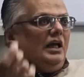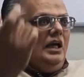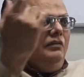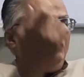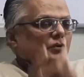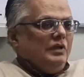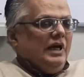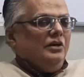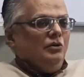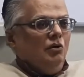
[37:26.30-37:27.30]
if you
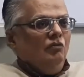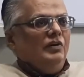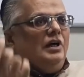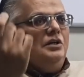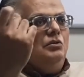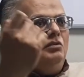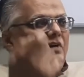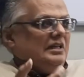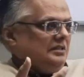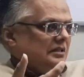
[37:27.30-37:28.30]
can know where to
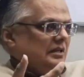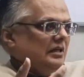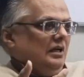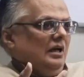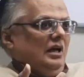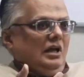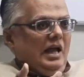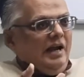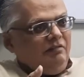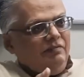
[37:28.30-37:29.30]
invest
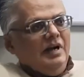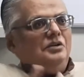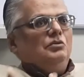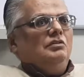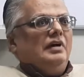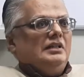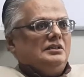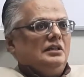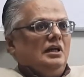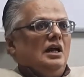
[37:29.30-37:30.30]
and when to
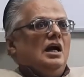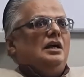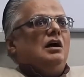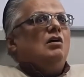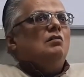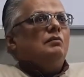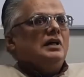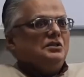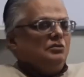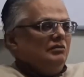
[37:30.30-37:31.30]
invest and how
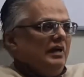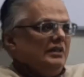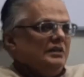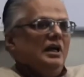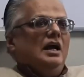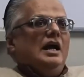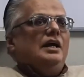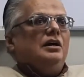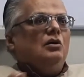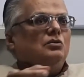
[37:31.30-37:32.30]
much to invest
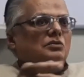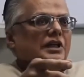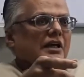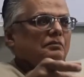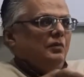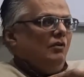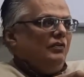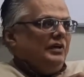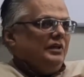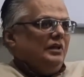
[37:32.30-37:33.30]
and how to take
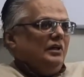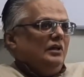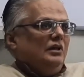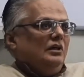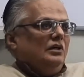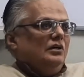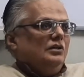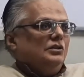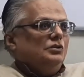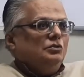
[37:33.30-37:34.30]
profit,
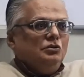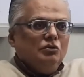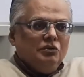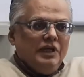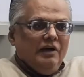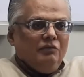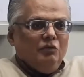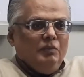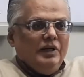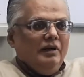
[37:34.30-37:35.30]
you do not have
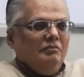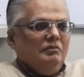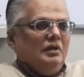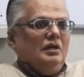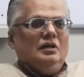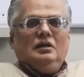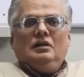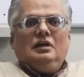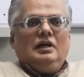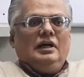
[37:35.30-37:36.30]
to become
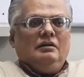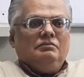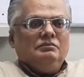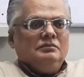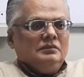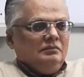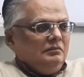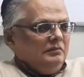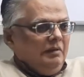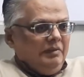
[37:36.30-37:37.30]
uh,
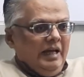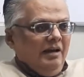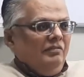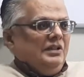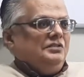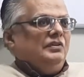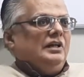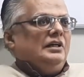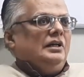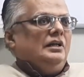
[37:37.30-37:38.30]
um, I mean average
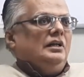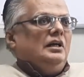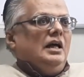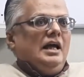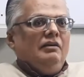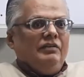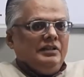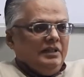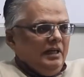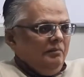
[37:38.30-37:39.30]
worker,
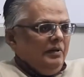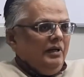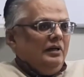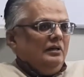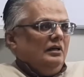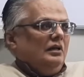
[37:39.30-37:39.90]
average laborer,